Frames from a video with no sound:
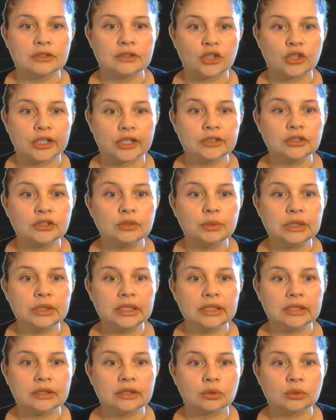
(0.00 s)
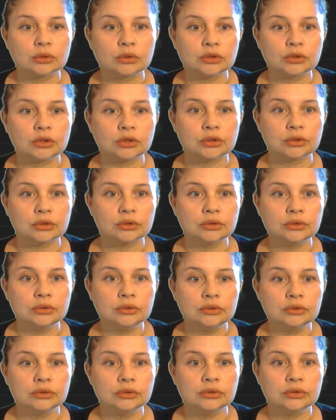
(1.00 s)
is going to be equal
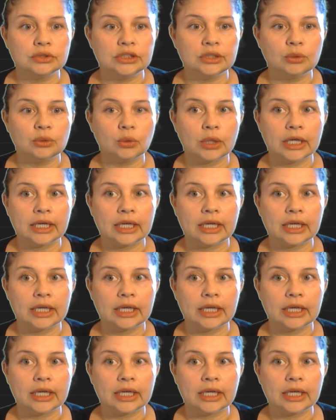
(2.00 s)
to dy